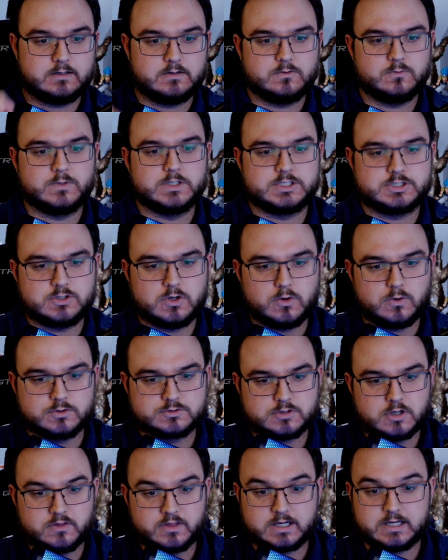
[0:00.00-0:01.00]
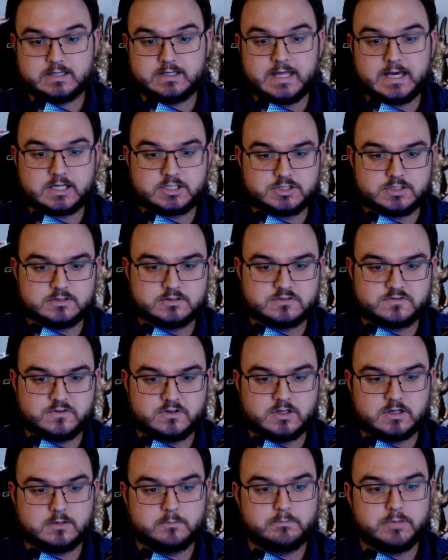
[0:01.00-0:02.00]
which holds all the connections for the
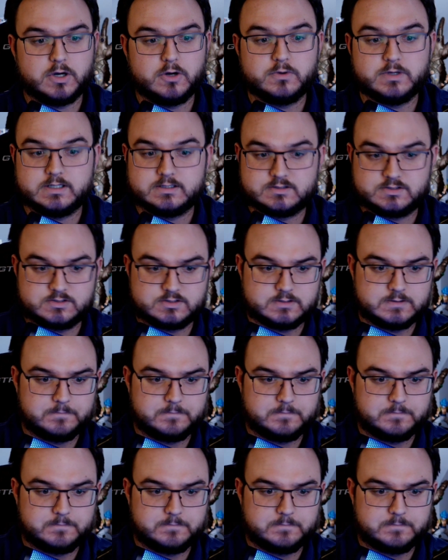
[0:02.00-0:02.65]
components,